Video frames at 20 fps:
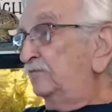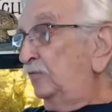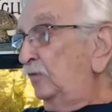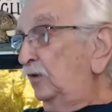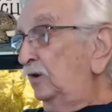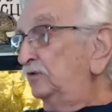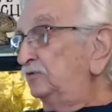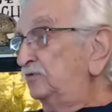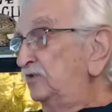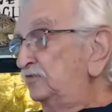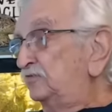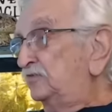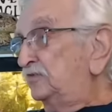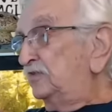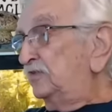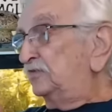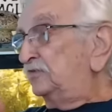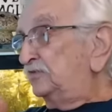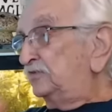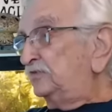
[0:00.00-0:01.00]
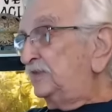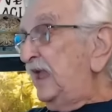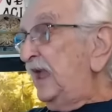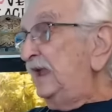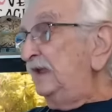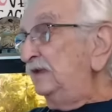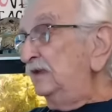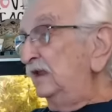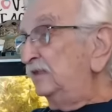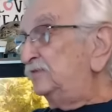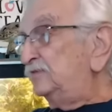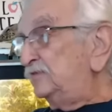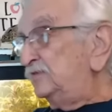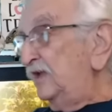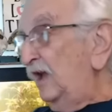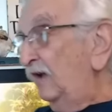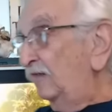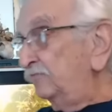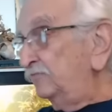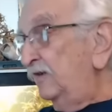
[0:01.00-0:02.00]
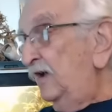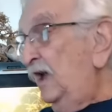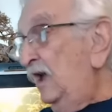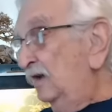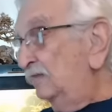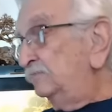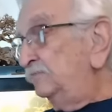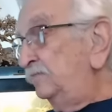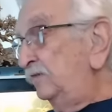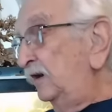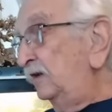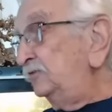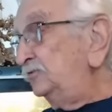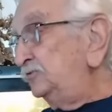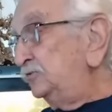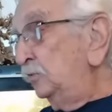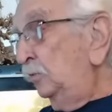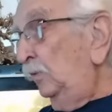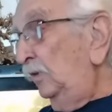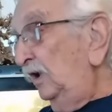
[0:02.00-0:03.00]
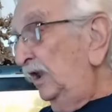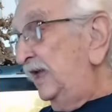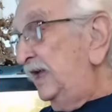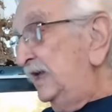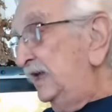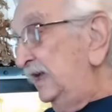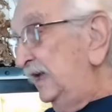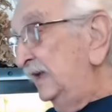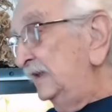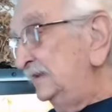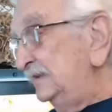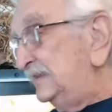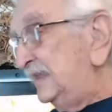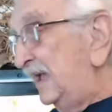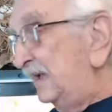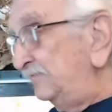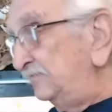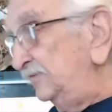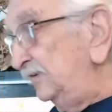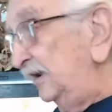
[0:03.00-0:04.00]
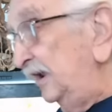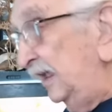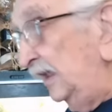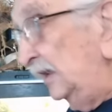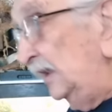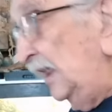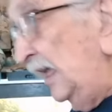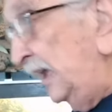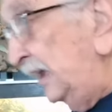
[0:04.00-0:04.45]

for it to sustain itself virtually indefinitely.